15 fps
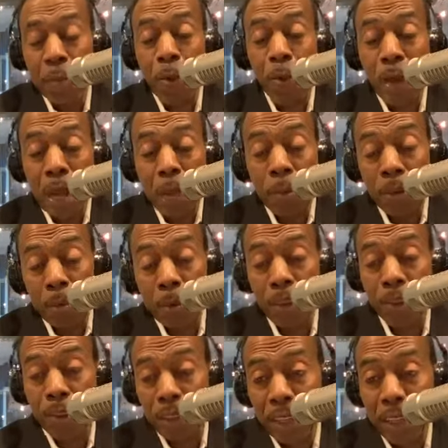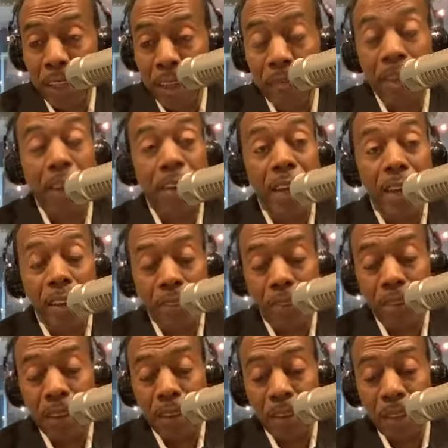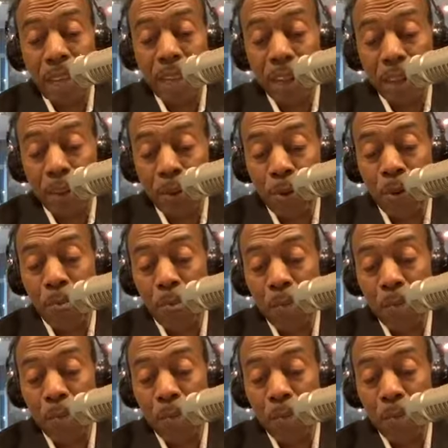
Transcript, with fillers: who happened to be a slave. That is exactly true.